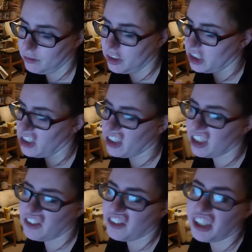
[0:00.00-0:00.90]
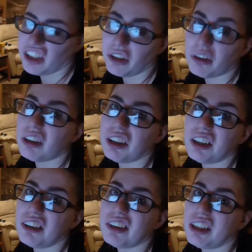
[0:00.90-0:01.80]
She just gets freaked out really
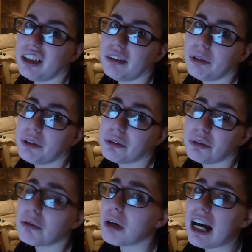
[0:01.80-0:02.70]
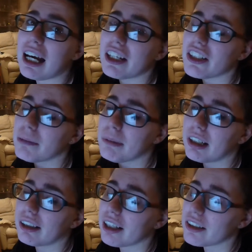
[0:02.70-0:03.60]
easily. We don't know why. She's been
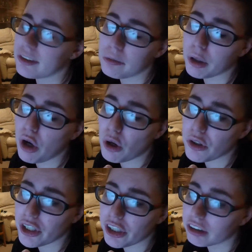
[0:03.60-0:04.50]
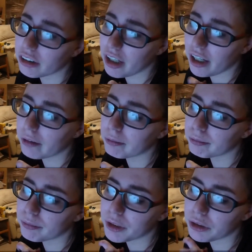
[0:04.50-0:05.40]
like that since we got her.
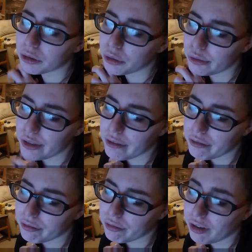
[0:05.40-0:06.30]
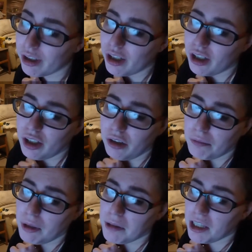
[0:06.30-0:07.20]
We don't know if
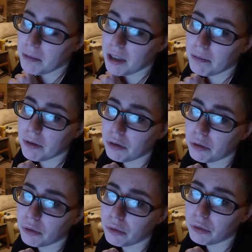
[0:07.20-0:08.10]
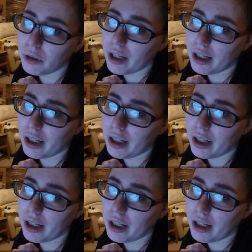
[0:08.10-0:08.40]
maybe the people who